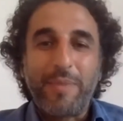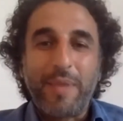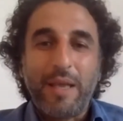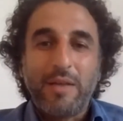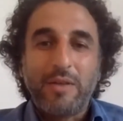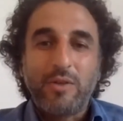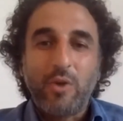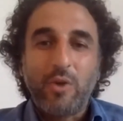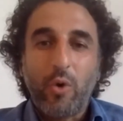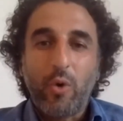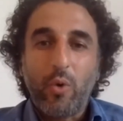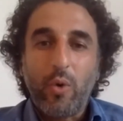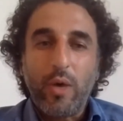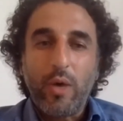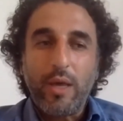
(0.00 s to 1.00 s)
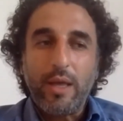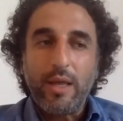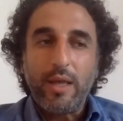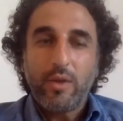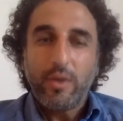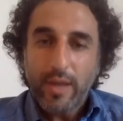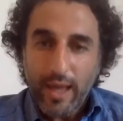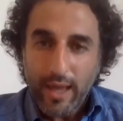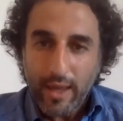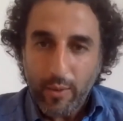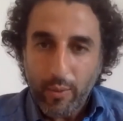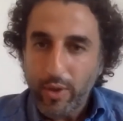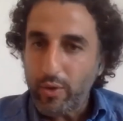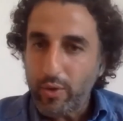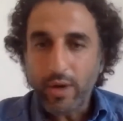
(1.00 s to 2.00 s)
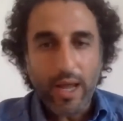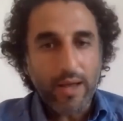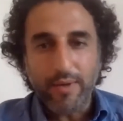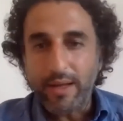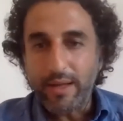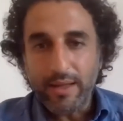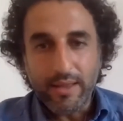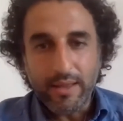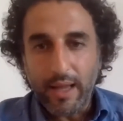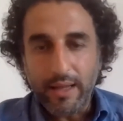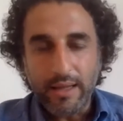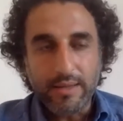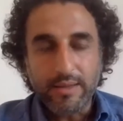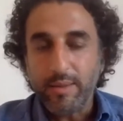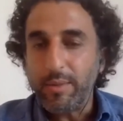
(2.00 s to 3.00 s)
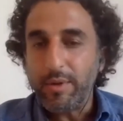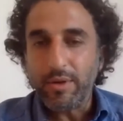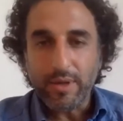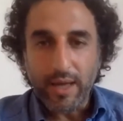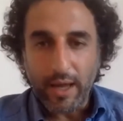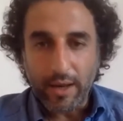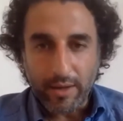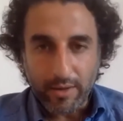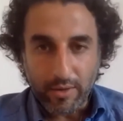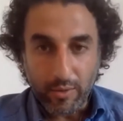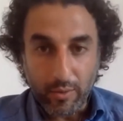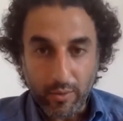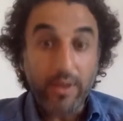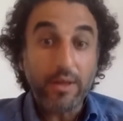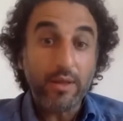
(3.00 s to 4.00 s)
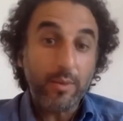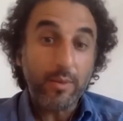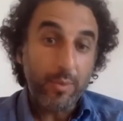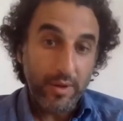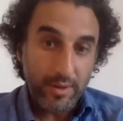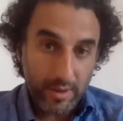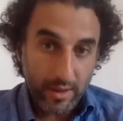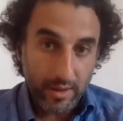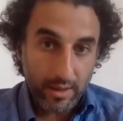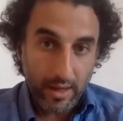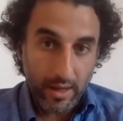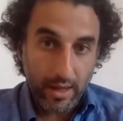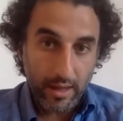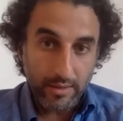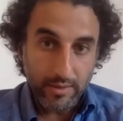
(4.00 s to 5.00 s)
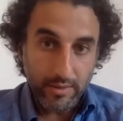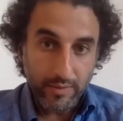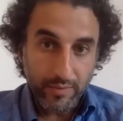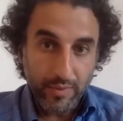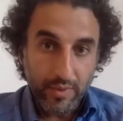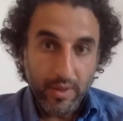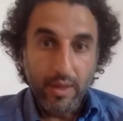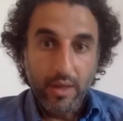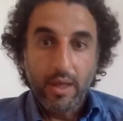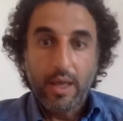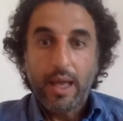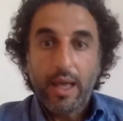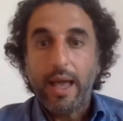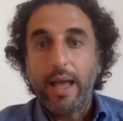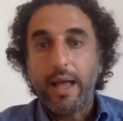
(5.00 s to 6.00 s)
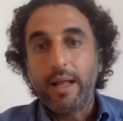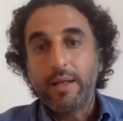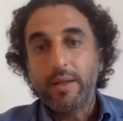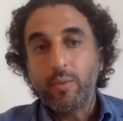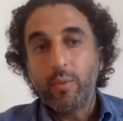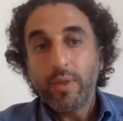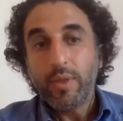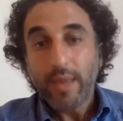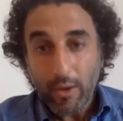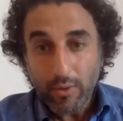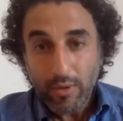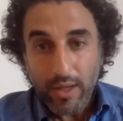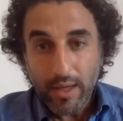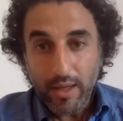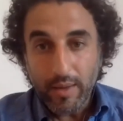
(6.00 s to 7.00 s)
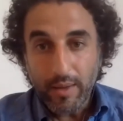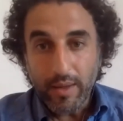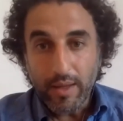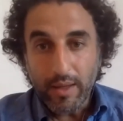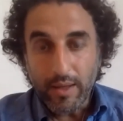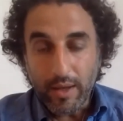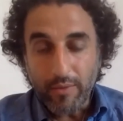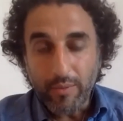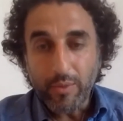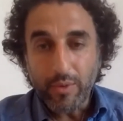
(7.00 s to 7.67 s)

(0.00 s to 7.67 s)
So today we don't have any similar character within the political class. And without a government with